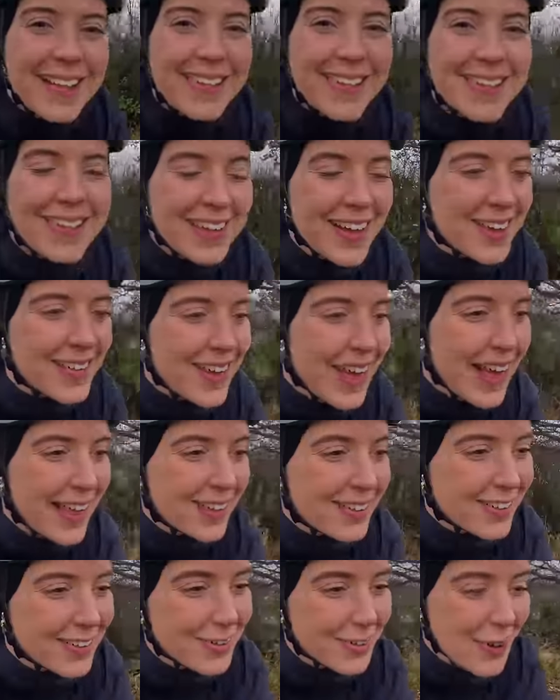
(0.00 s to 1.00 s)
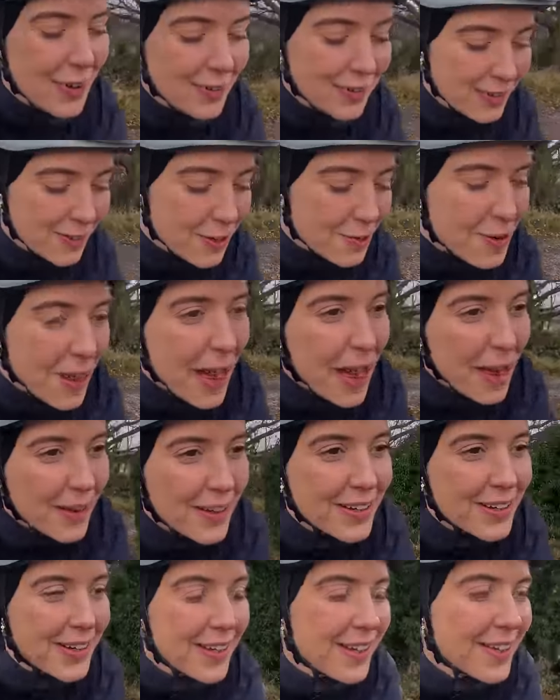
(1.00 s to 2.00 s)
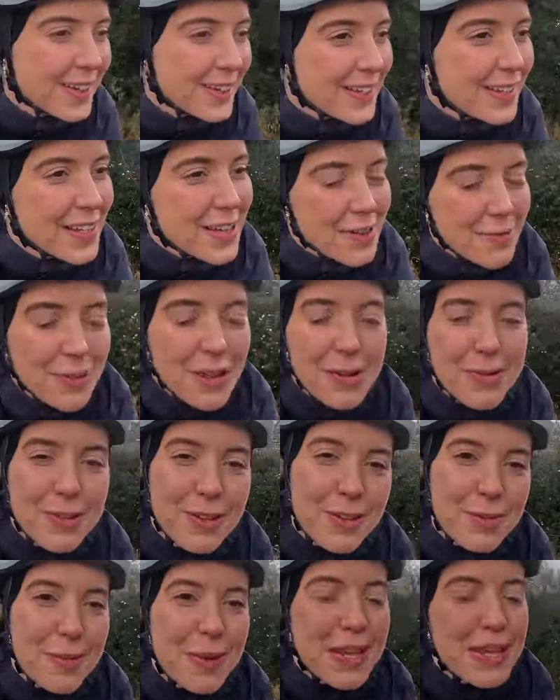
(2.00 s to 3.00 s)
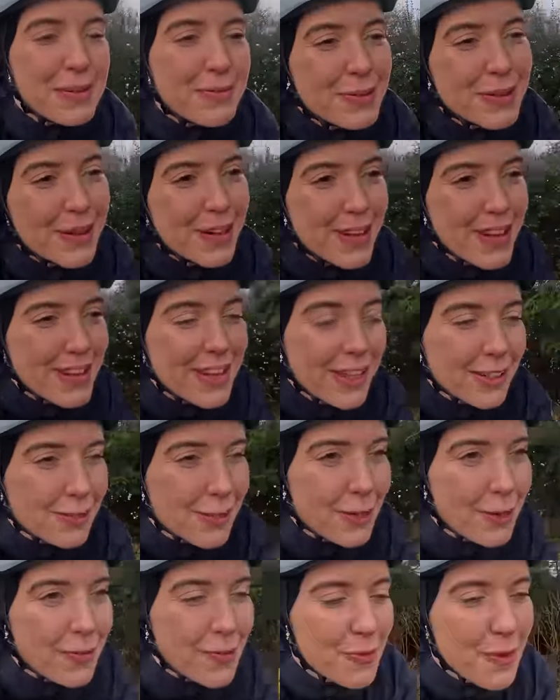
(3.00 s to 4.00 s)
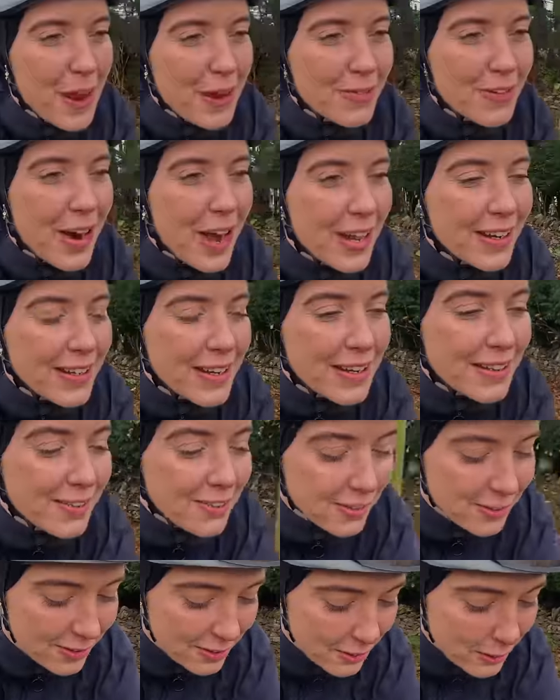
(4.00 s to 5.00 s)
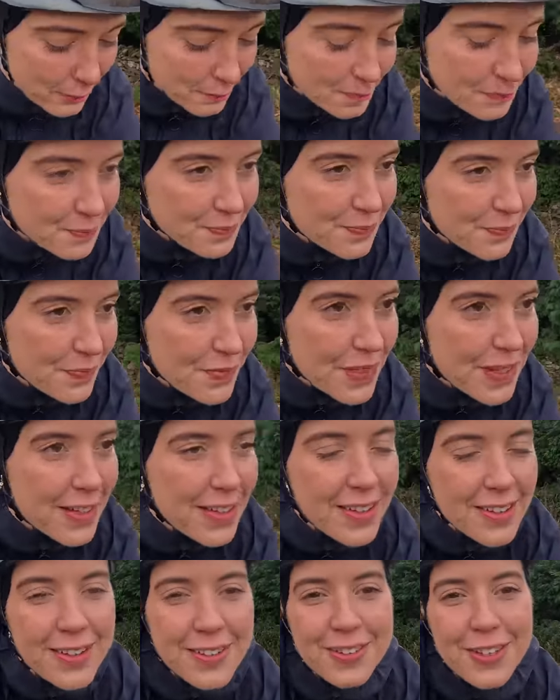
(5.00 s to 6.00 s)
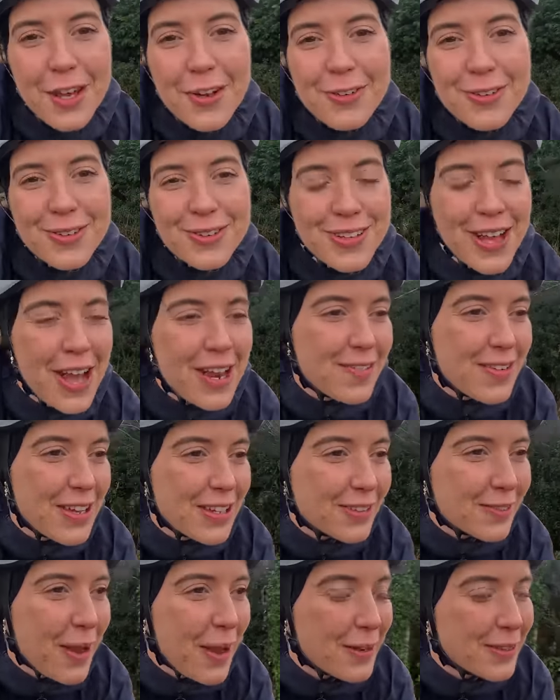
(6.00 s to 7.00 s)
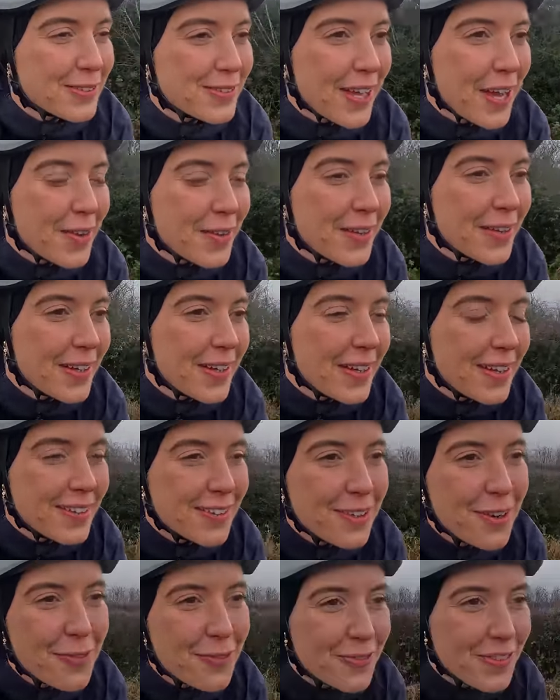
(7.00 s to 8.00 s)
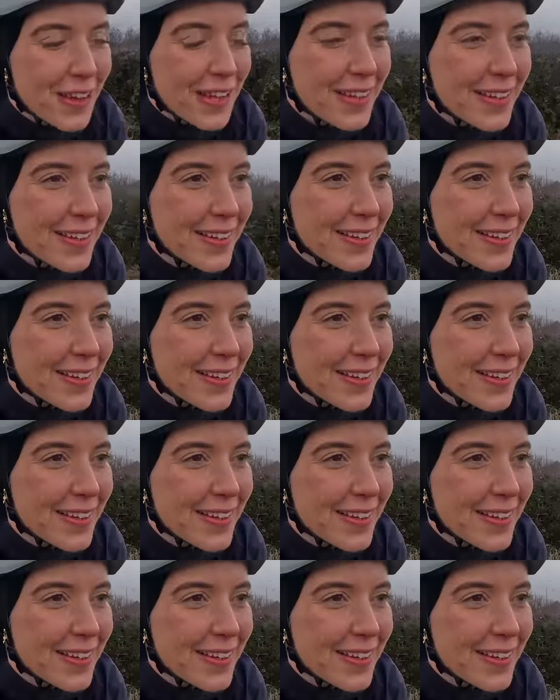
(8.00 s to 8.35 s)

just so nice just to be able to come out and be with other people, and that's what I love about riding. It's just the social side of it as well, so lovely.